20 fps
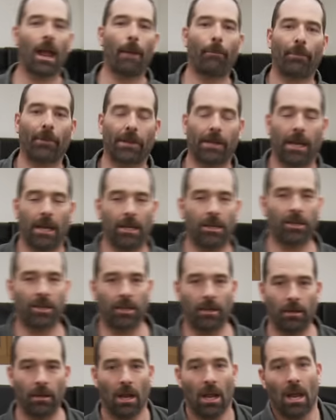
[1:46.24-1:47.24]

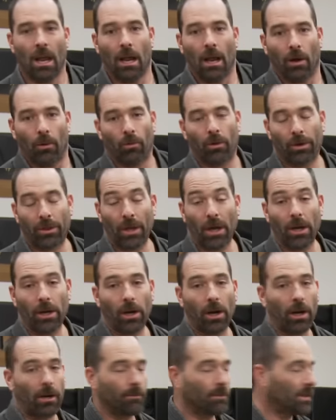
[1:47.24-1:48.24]
application with
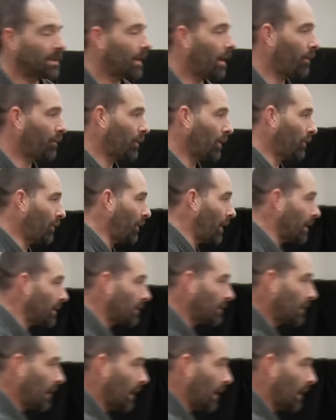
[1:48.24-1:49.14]
unarmed self-defense